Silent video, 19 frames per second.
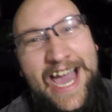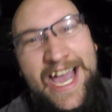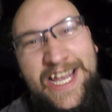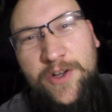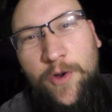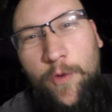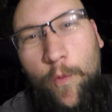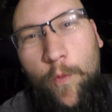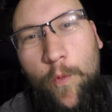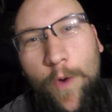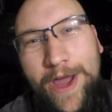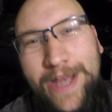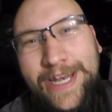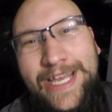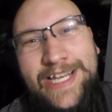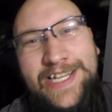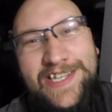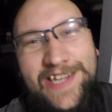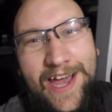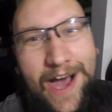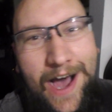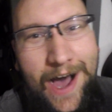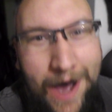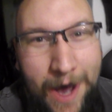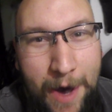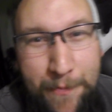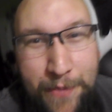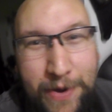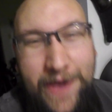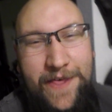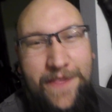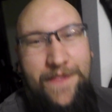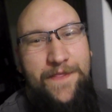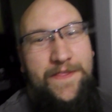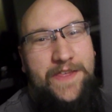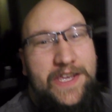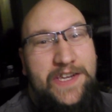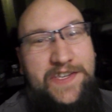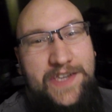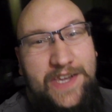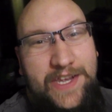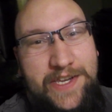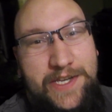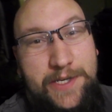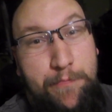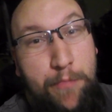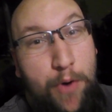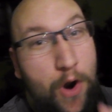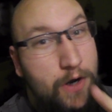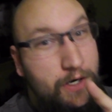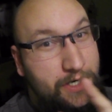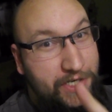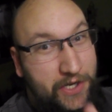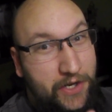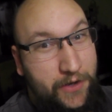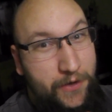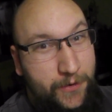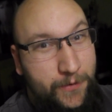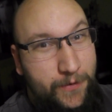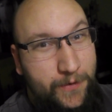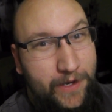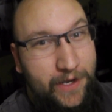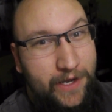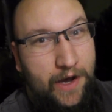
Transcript: guys, what is up? This is part 2